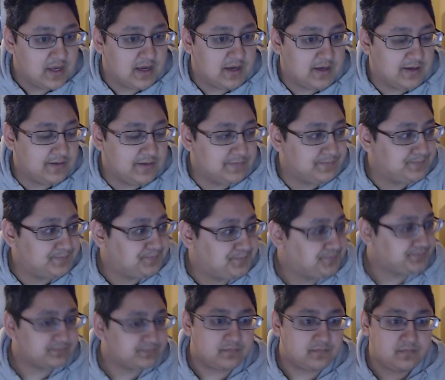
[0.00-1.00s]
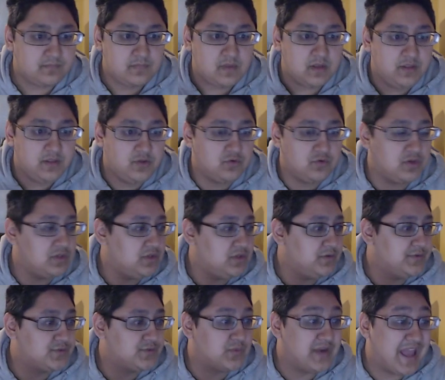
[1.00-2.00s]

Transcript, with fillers: Um, you can use